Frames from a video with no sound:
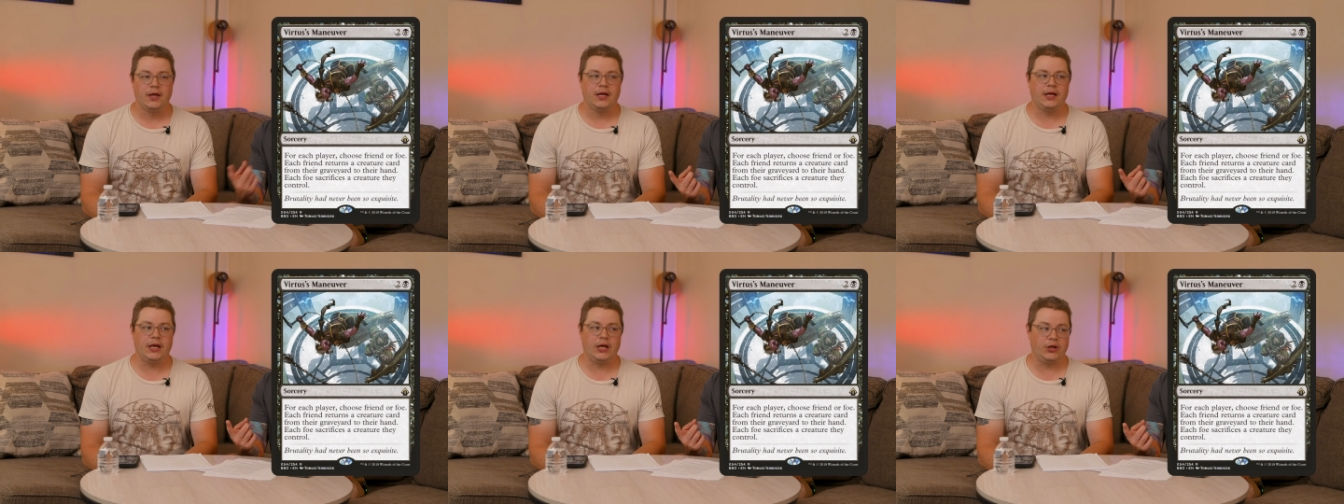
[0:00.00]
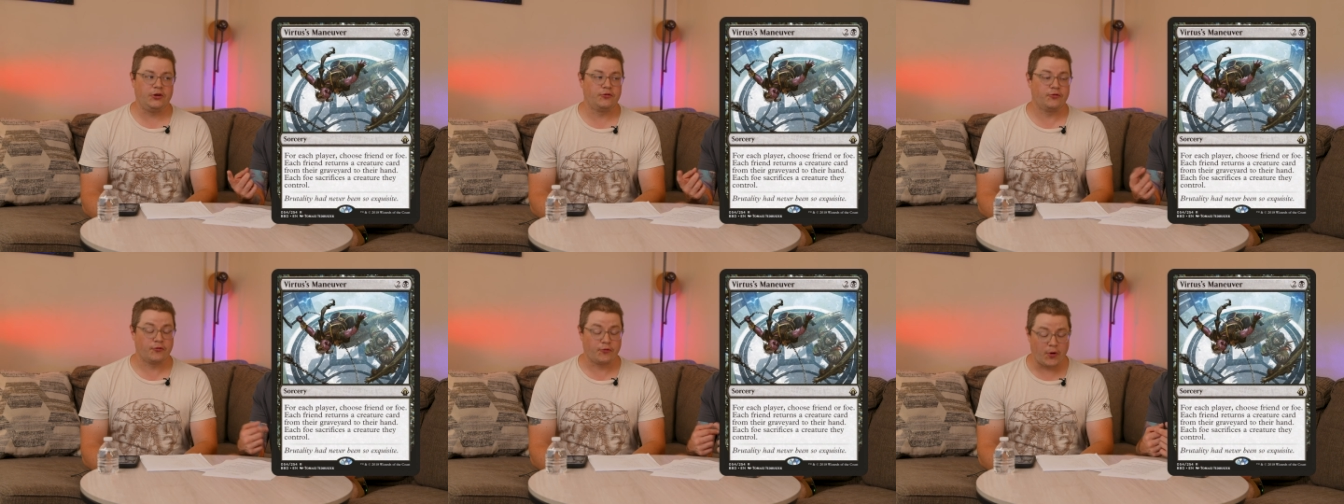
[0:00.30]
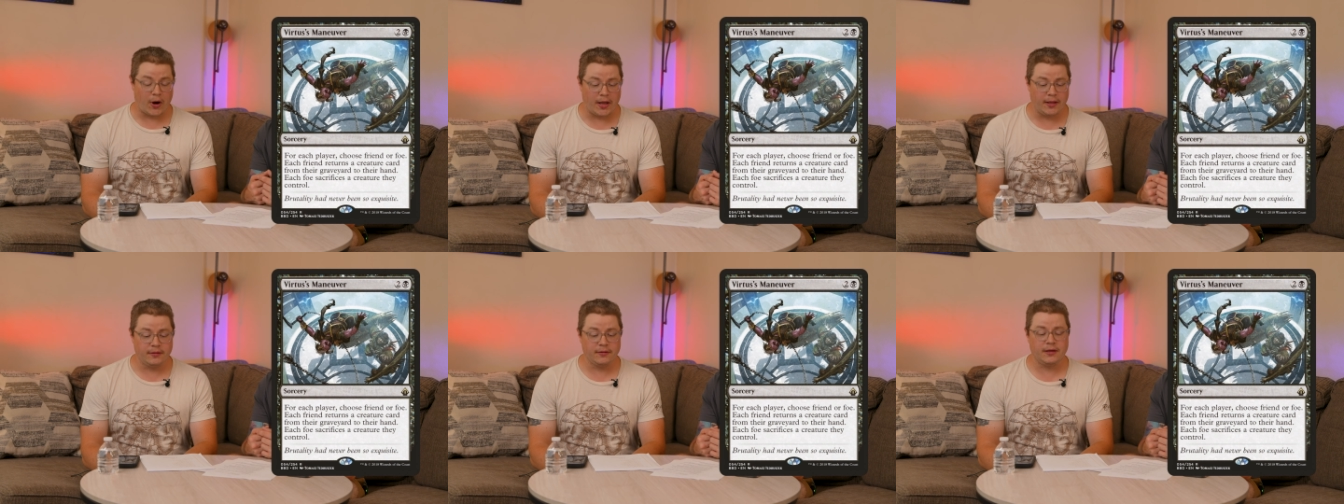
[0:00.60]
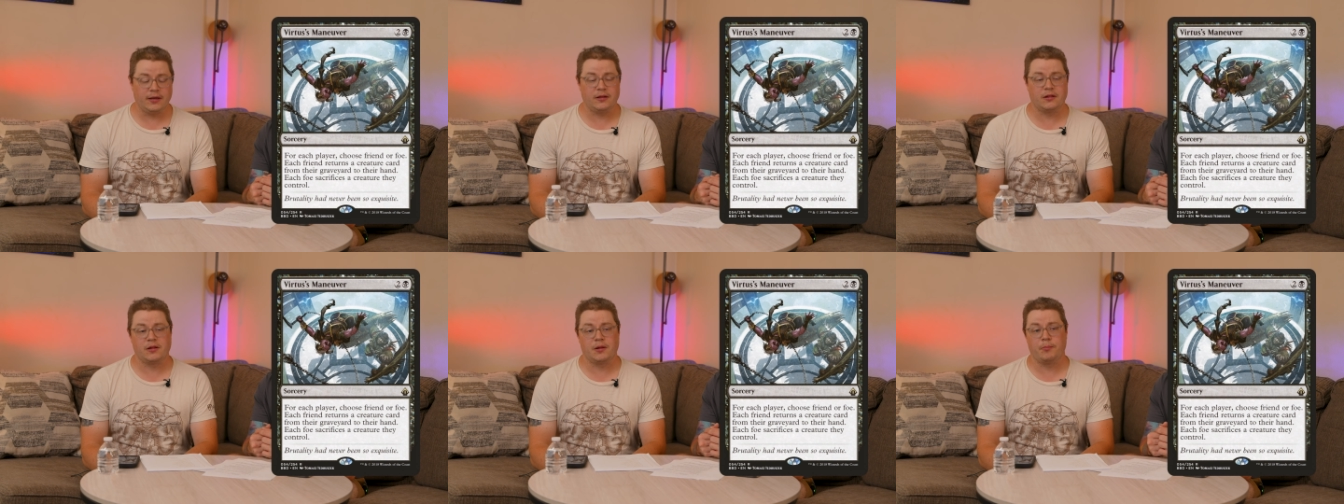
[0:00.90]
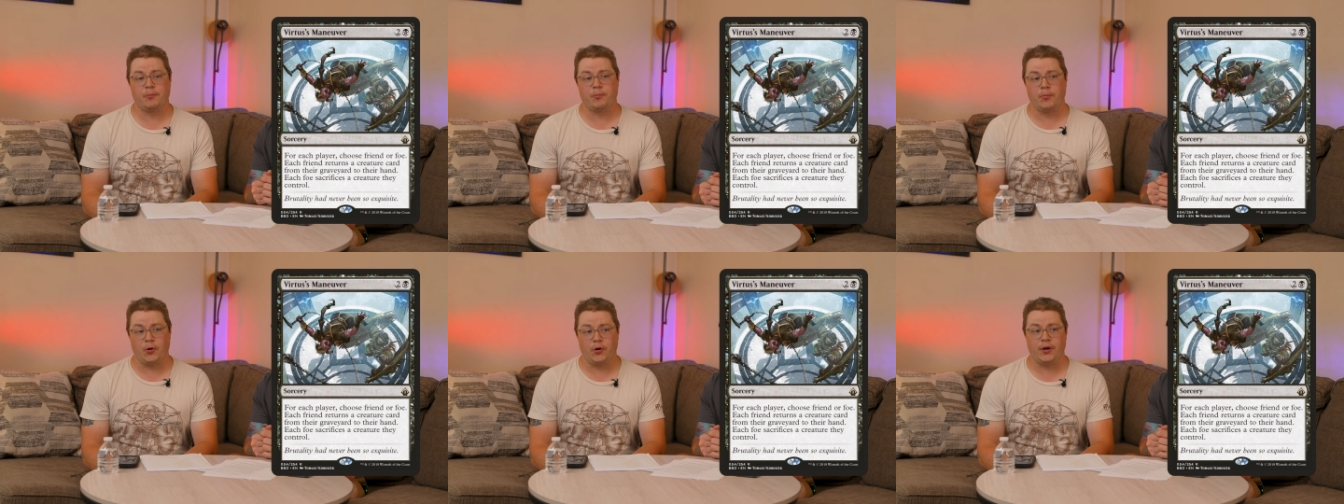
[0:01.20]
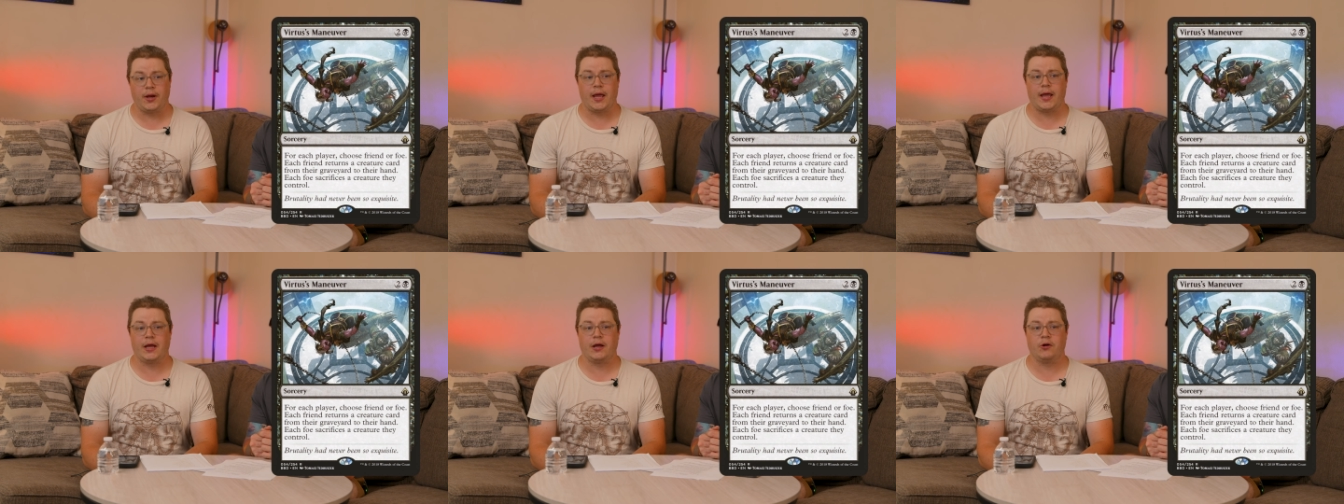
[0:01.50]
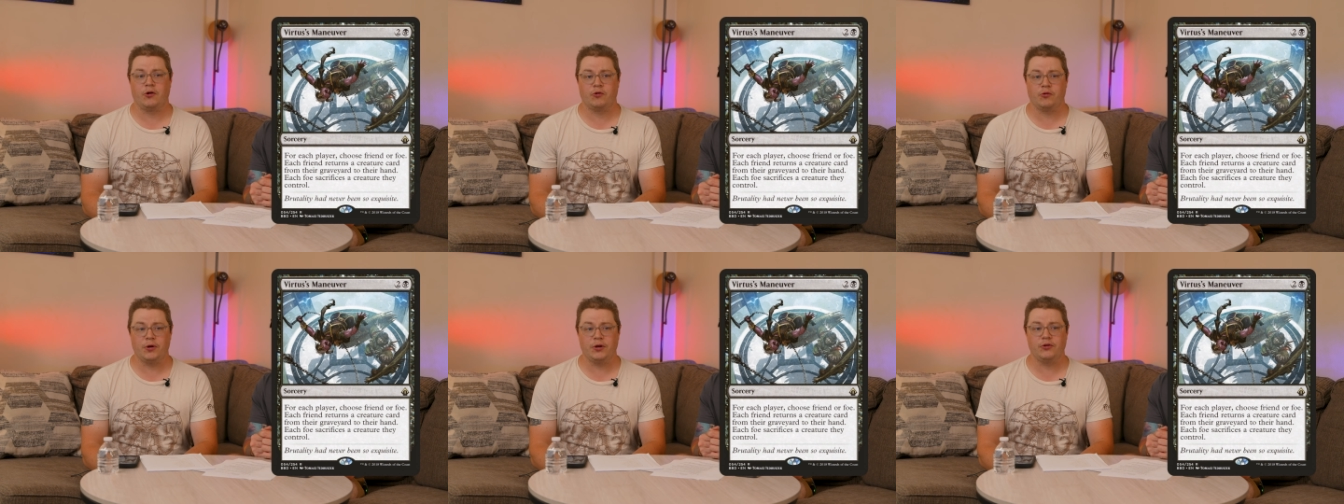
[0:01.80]
Each friend gets to put a
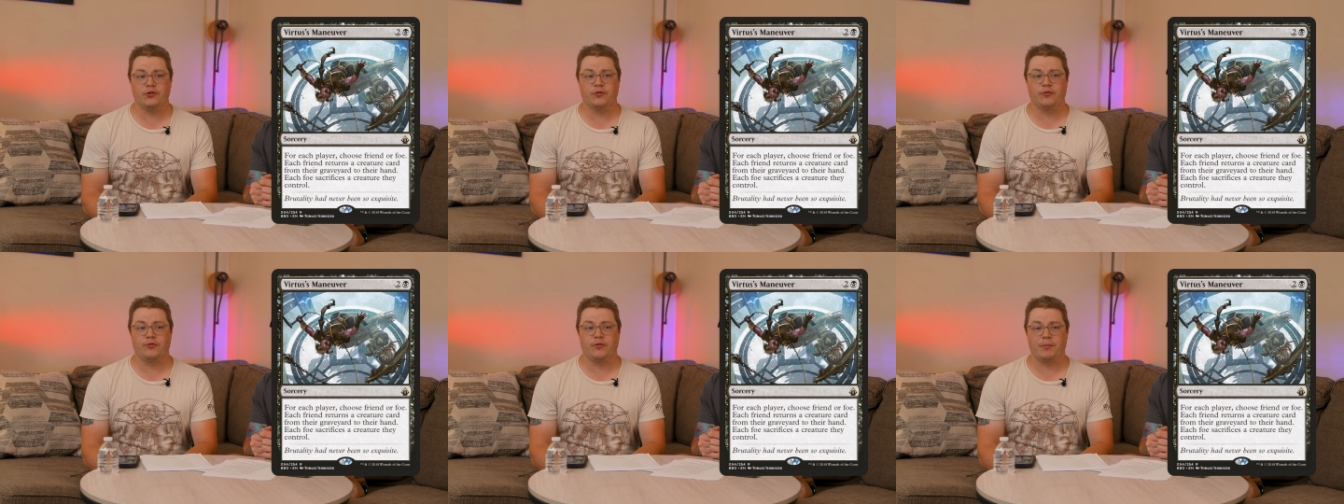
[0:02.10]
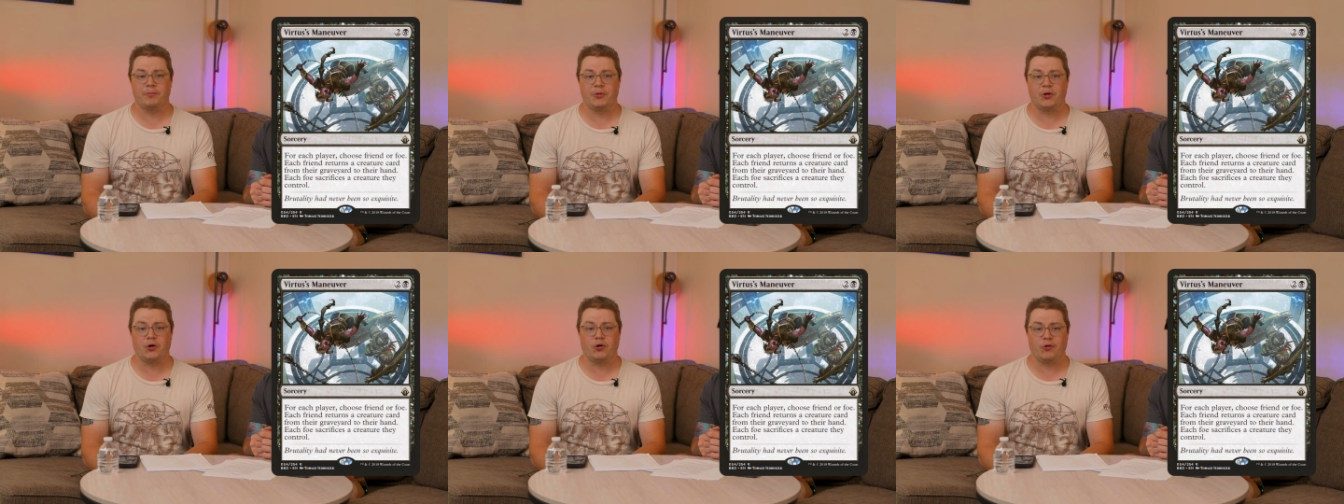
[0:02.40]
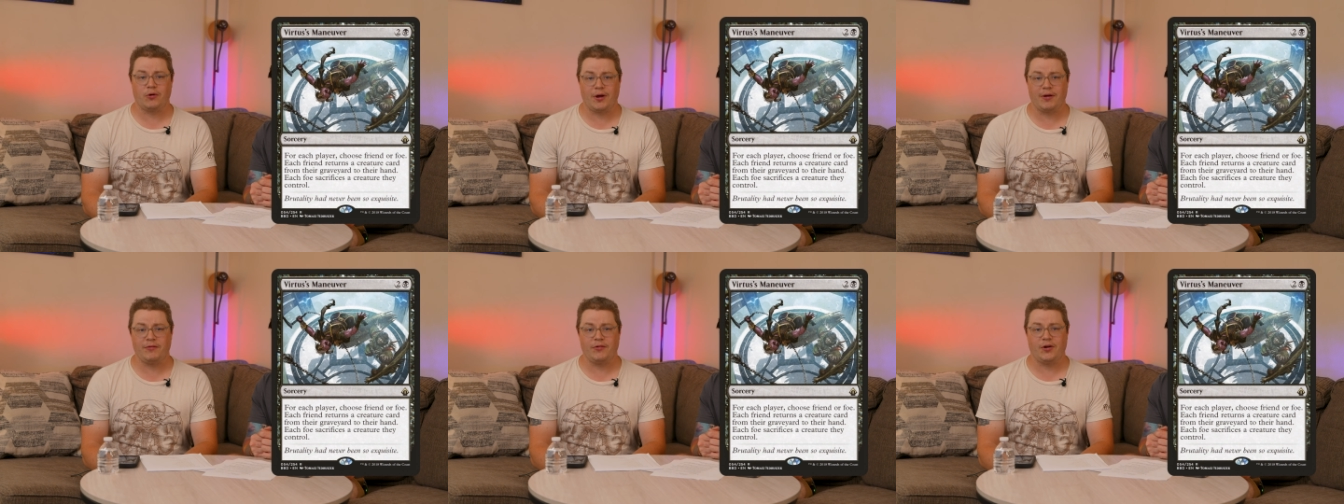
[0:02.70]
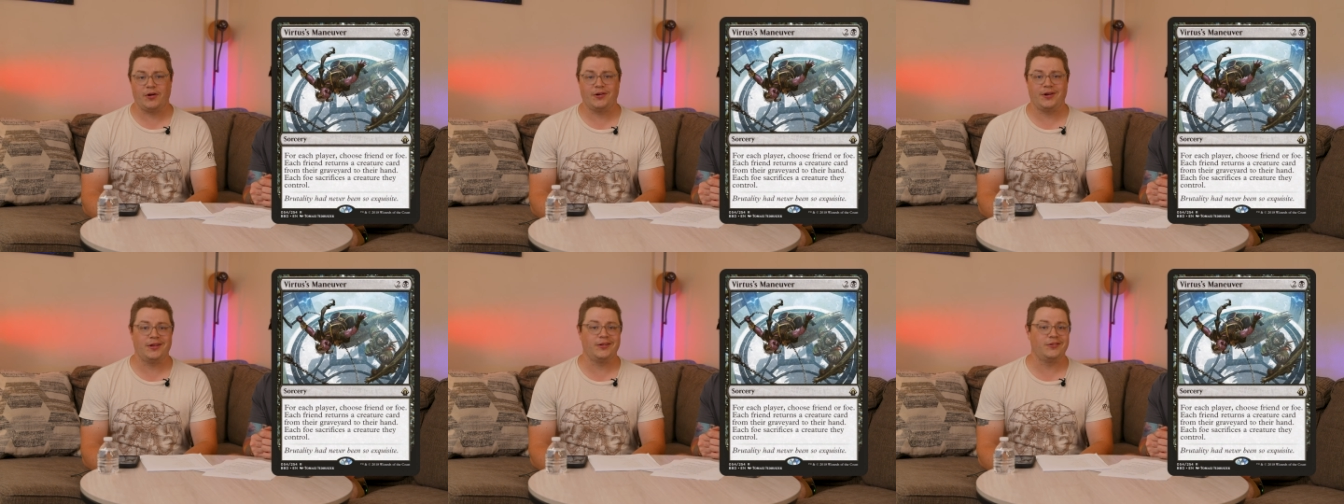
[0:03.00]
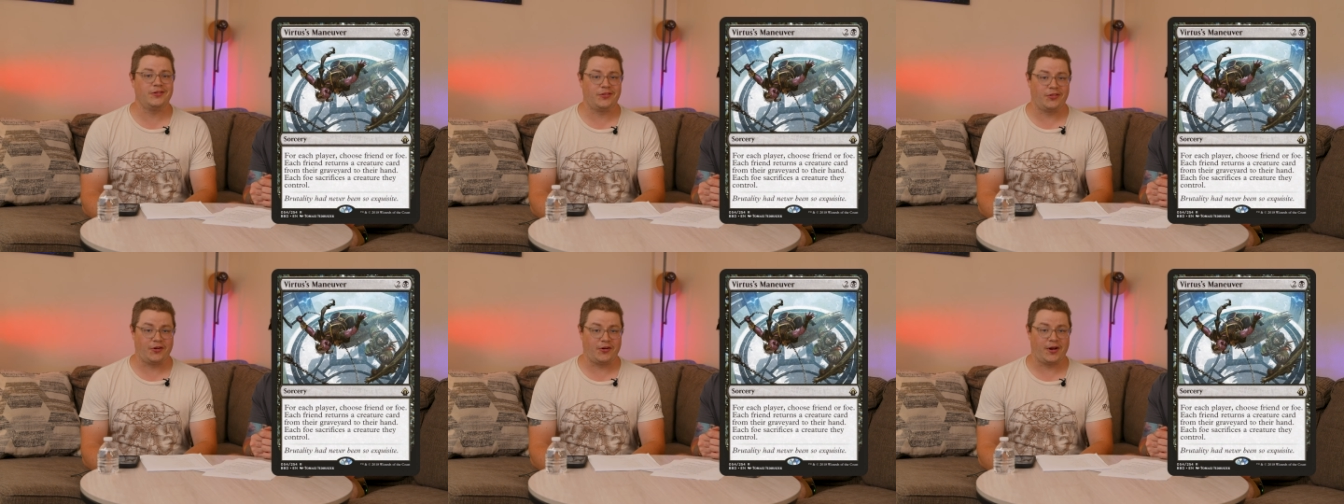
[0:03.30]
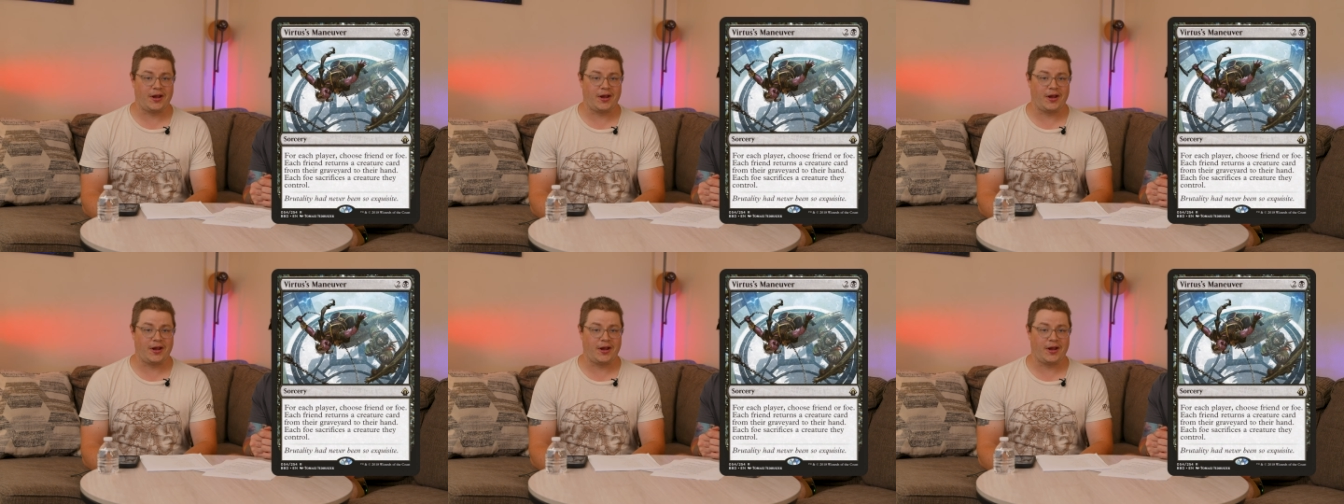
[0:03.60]
creature from their graveyard into their